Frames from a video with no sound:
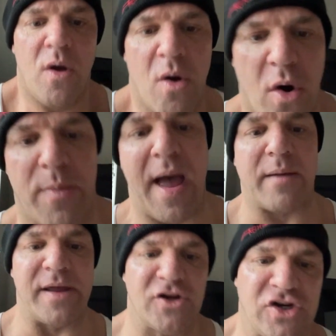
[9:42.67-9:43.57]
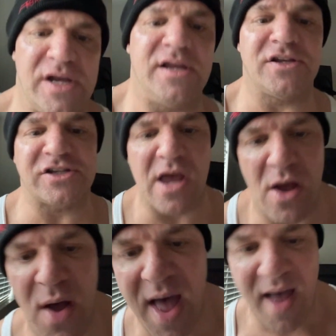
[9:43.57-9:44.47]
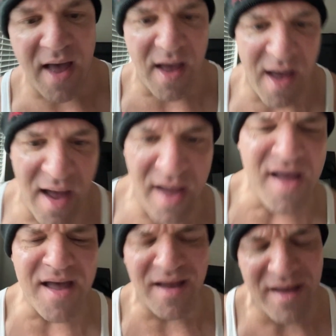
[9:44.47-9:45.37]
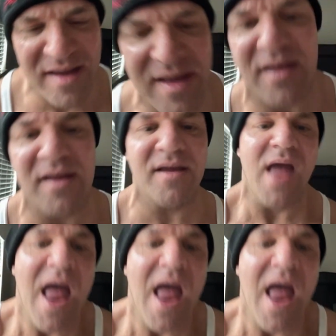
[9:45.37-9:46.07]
or Backman, she's so high,